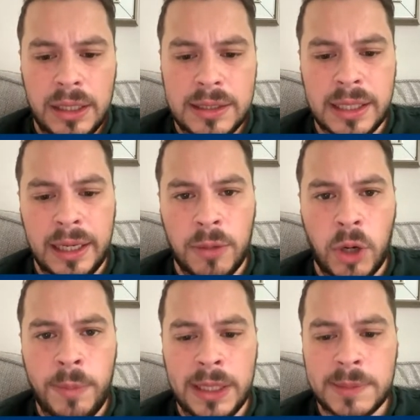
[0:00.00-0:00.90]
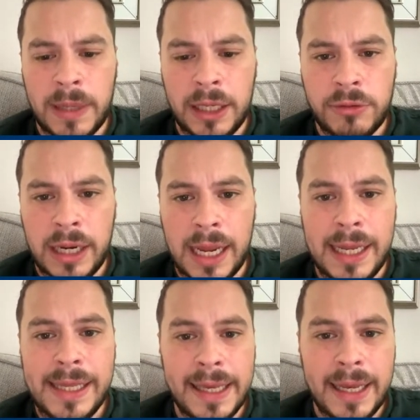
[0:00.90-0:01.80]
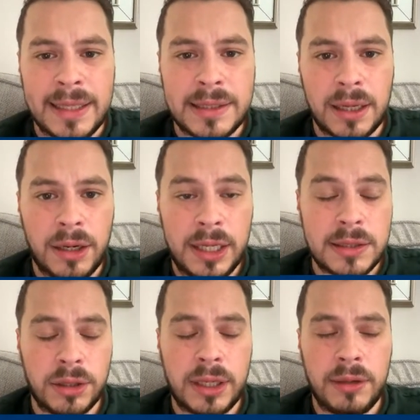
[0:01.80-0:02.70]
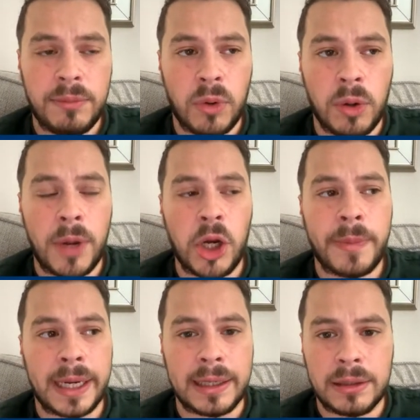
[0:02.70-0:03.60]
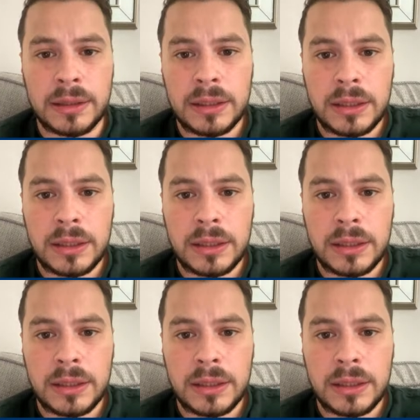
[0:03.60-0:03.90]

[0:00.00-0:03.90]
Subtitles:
He's saying Iwobi is playing great, and he is, and he's looking more mobile,